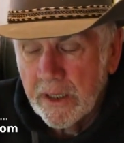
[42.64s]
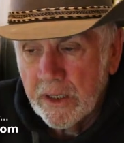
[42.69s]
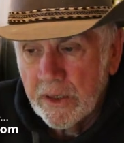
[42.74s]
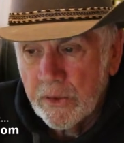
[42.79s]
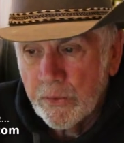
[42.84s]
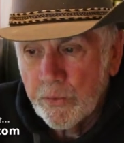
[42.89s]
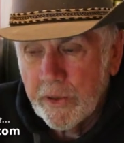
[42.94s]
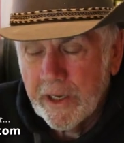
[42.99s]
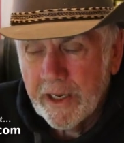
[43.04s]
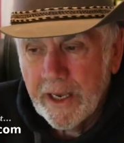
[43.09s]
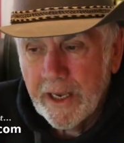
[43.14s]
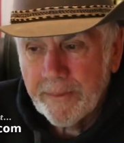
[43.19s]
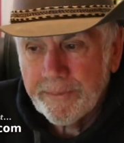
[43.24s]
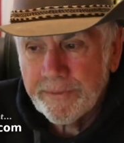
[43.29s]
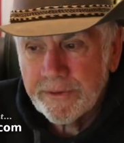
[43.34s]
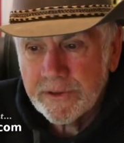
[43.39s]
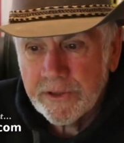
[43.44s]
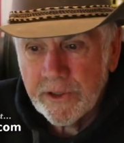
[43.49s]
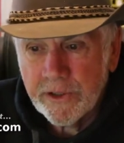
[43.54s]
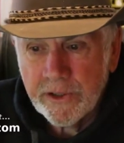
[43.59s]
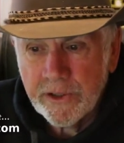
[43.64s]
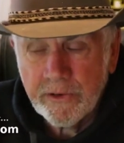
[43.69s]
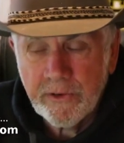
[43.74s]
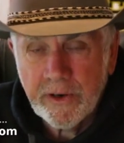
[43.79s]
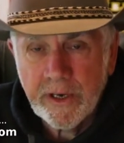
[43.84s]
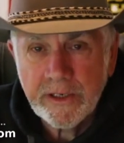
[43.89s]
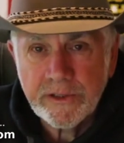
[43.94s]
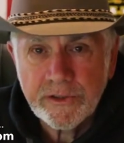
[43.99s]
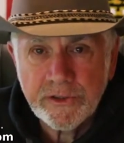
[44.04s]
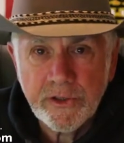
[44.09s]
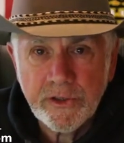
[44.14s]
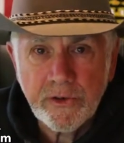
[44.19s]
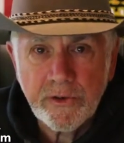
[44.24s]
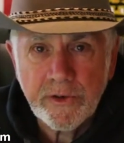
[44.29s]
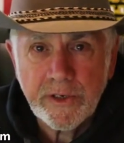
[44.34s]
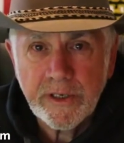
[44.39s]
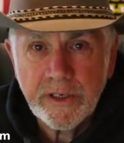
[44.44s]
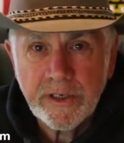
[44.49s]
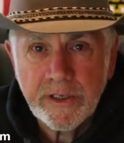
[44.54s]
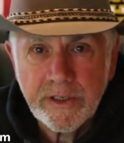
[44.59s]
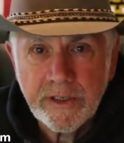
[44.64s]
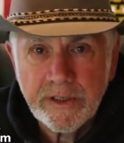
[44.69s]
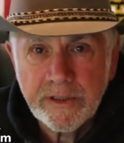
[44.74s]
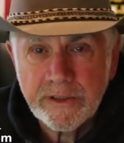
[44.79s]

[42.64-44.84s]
What happens on a grand jury